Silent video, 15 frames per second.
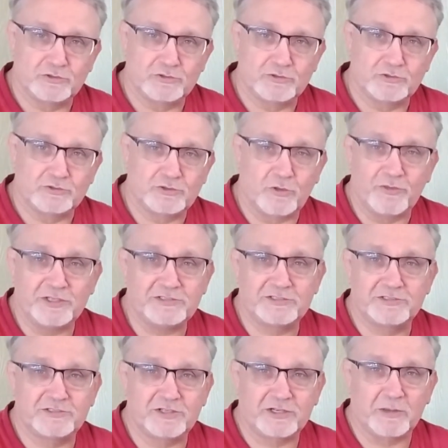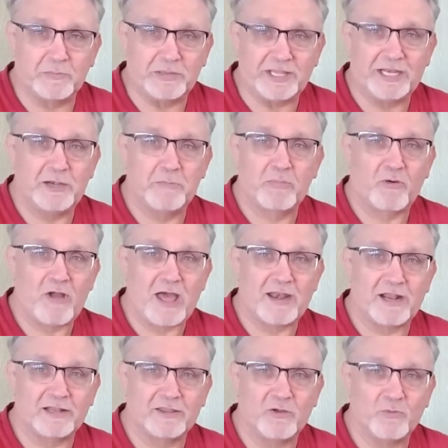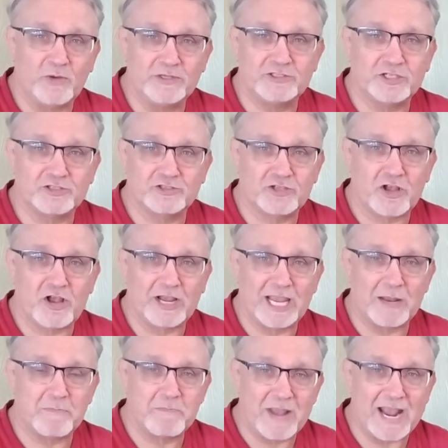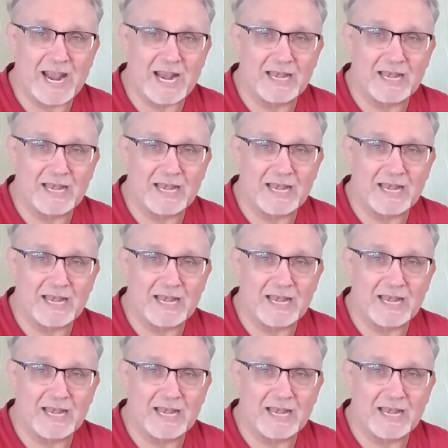So this is the completed product that we just saw get made